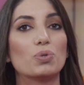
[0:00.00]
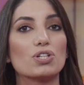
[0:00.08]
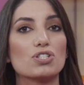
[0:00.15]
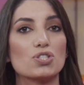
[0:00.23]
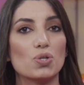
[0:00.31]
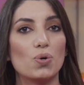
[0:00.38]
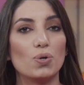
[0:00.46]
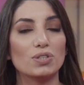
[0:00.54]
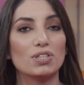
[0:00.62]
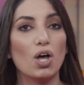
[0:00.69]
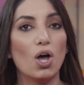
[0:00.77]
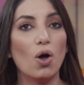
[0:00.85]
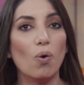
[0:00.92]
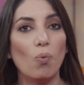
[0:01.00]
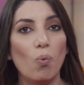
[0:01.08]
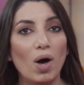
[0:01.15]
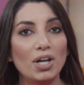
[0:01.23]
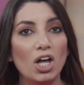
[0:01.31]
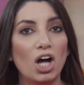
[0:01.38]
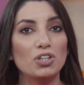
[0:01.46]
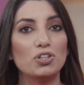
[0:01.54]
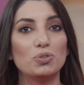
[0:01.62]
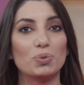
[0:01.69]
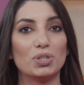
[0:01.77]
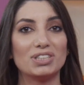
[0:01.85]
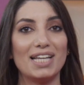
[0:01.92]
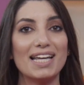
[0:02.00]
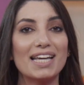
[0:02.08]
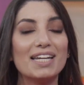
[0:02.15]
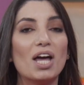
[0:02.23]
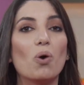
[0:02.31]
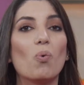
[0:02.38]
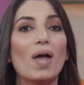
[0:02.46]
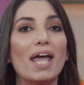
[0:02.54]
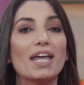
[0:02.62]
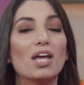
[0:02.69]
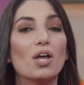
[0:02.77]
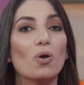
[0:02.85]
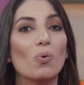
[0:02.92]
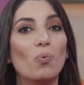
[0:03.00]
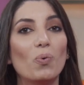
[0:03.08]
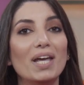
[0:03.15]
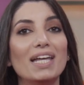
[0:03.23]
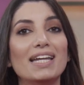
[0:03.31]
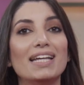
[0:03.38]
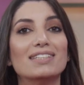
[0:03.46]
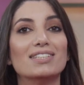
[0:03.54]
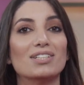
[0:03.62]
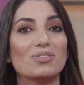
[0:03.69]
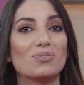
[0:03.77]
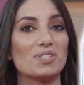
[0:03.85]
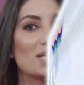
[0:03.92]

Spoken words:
were sold. 100 were taken away. We need to